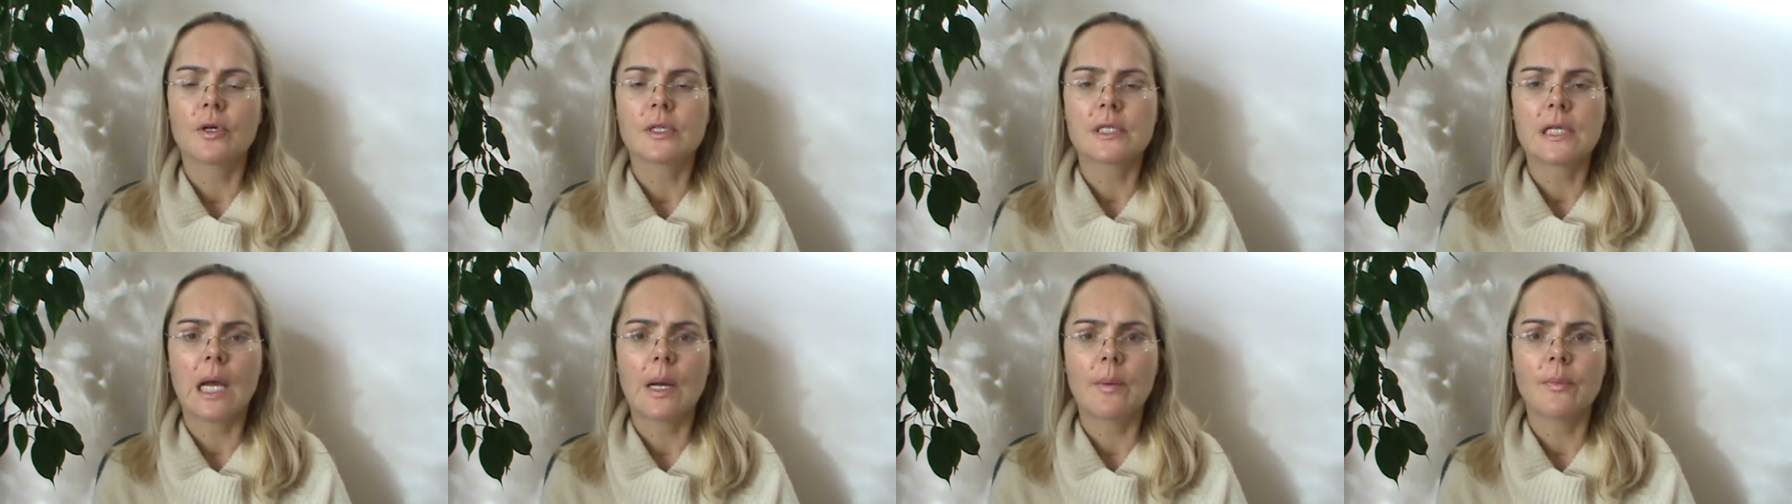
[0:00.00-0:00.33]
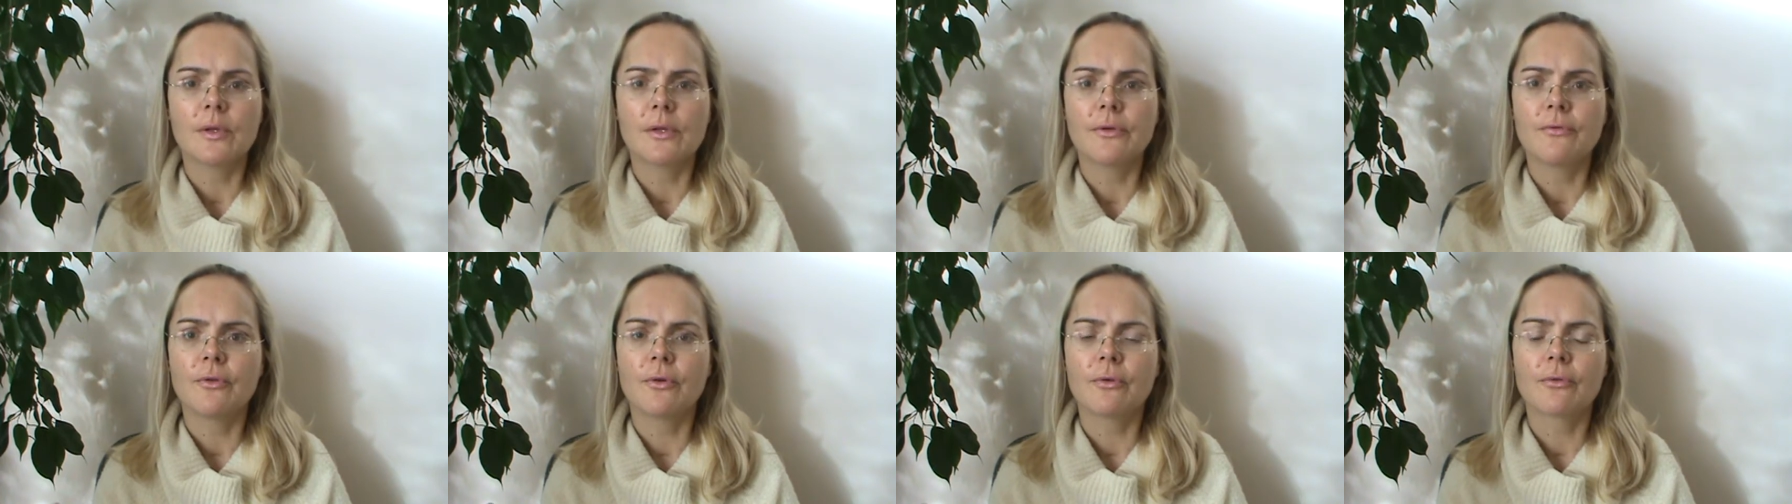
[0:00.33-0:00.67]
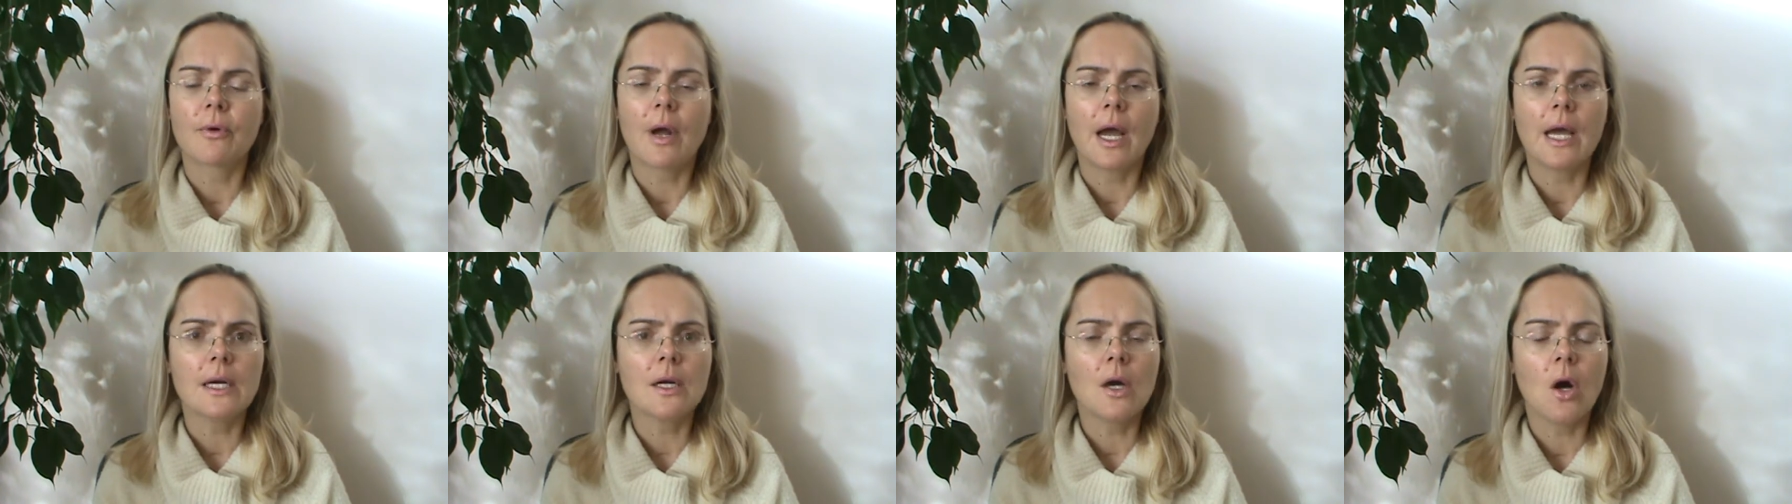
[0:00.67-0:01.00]
example, if you
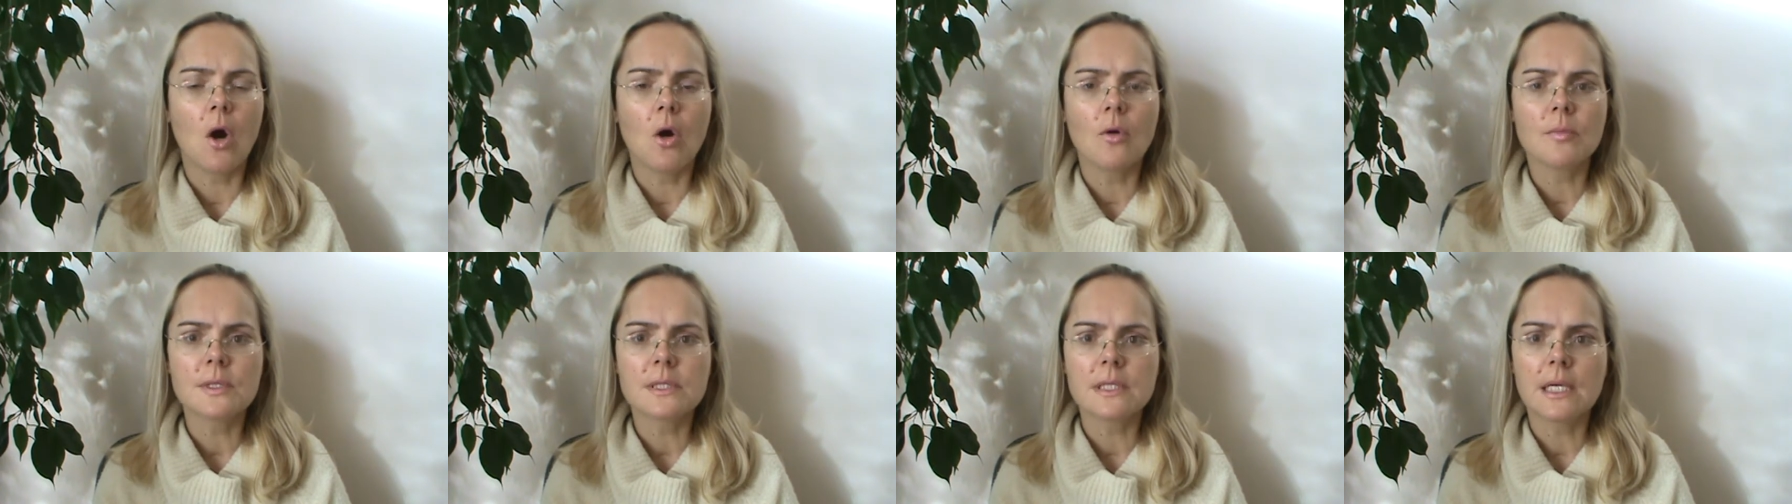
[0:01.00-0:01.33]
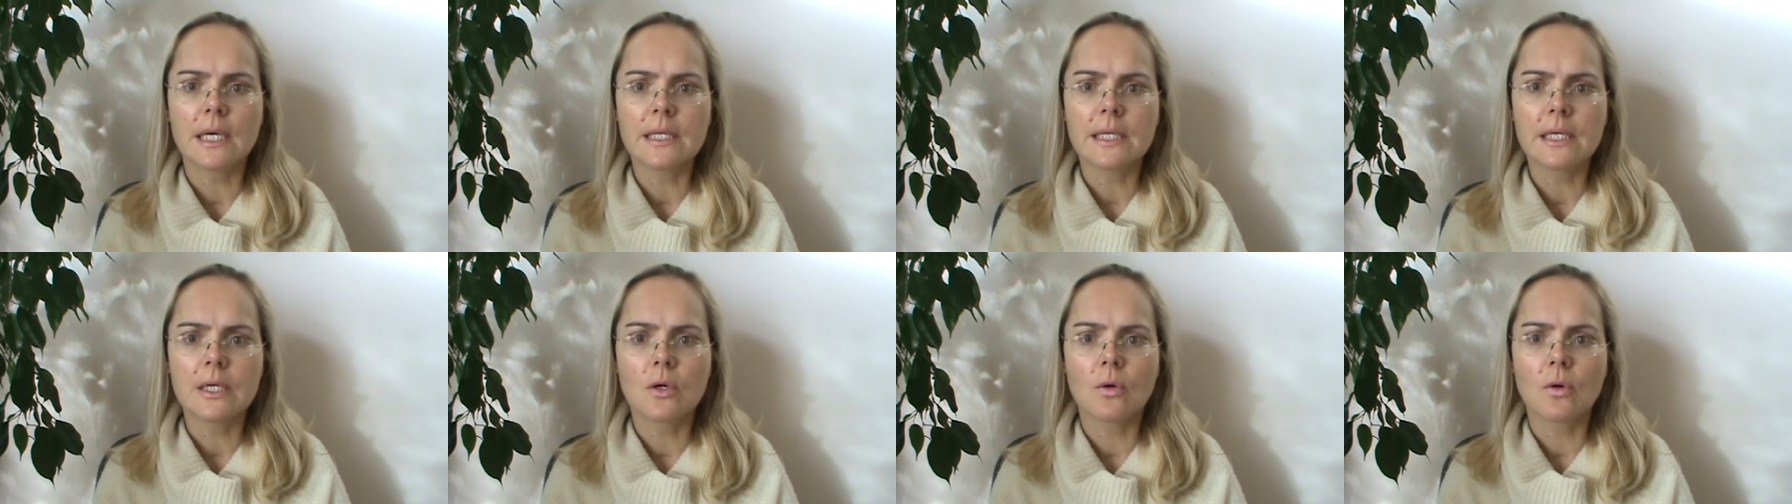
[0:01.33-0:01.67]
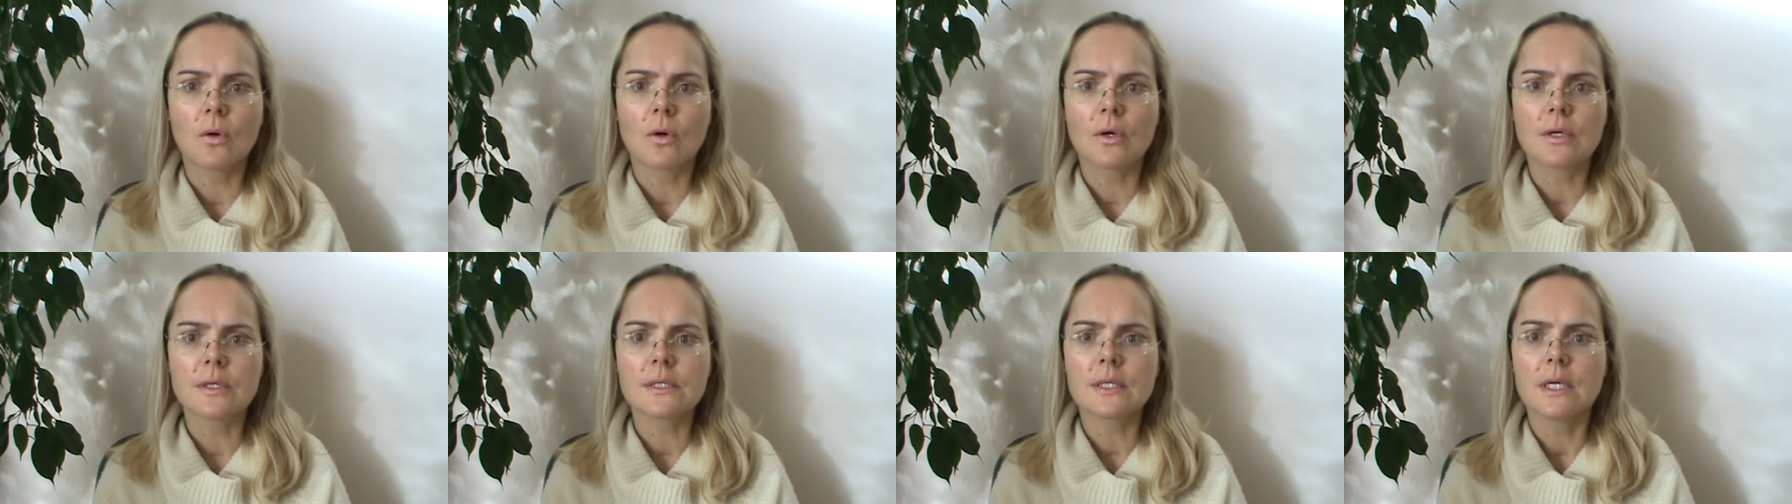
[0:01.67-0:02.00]
write a home study
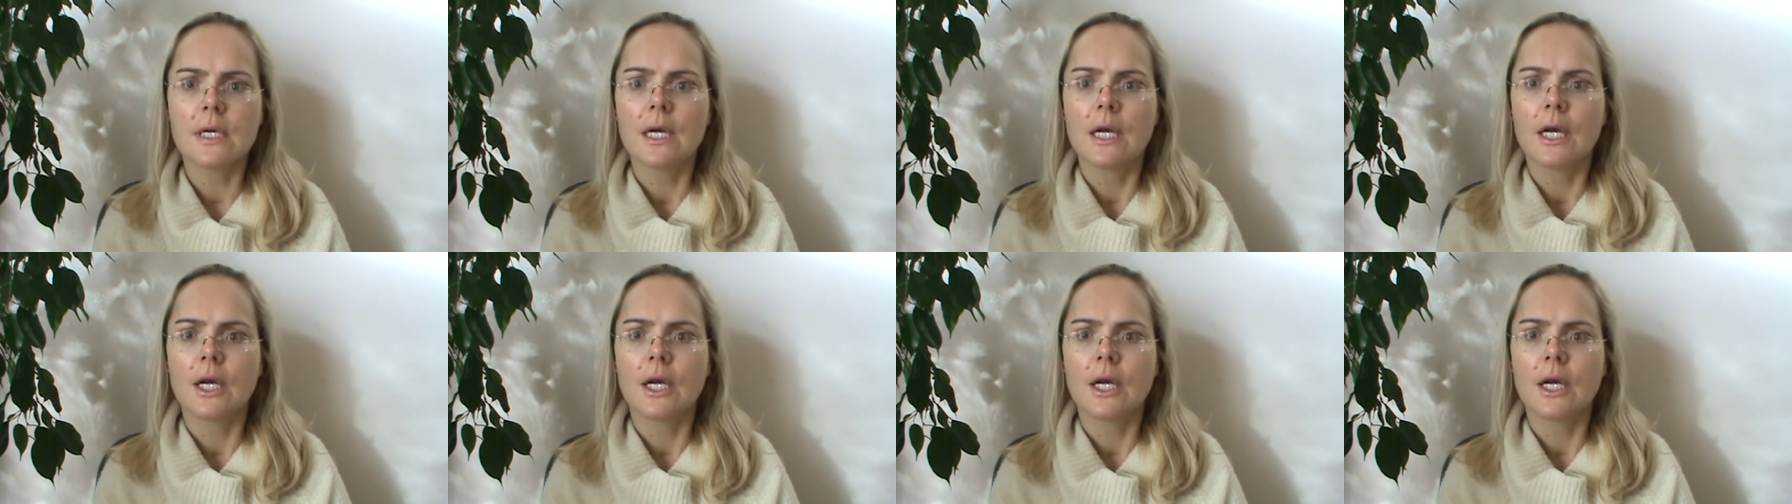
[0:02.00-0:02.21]
course,